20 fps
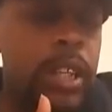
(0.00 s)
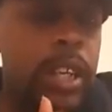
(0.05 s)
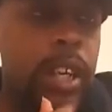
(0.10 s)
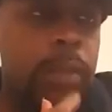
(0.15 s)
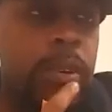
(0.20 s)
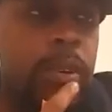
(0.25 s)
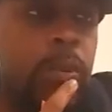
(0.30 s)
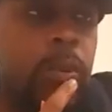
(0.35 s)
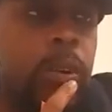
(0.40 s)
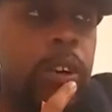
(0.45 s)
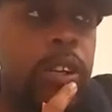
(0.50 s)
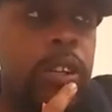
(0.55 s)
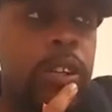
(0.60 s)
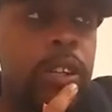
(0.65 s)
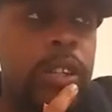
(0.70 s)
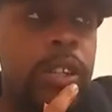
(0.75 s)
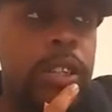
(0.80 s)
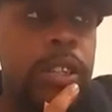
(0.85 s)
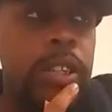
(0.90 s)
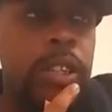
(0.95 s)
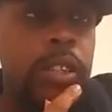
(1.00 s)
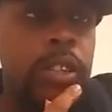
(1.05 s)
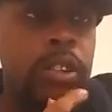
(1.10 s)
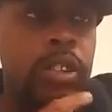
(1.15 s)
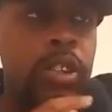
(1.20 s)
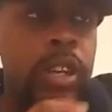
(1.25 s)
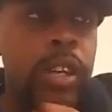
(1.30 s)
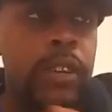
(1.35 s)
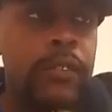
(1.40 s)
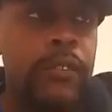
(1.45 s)
they've been working on this deal,
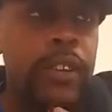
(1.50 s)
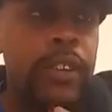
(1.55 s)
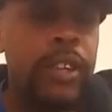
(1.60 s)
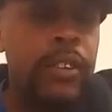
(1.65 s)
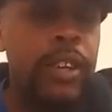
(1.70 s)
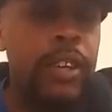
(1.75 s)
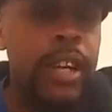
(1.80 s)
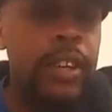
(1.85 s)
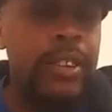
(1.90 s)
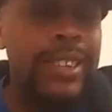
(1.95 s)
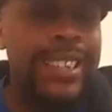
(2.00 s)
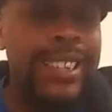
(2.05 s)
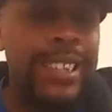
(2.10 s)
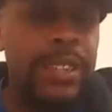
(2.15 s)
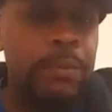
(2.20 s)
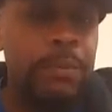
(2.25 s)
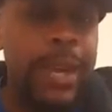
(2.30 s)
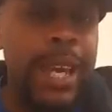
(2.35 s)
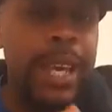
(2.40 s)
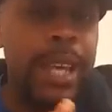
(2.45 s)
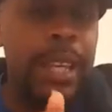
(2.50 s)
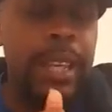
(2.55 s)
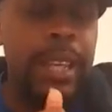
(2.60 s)
trying to figure it out since May?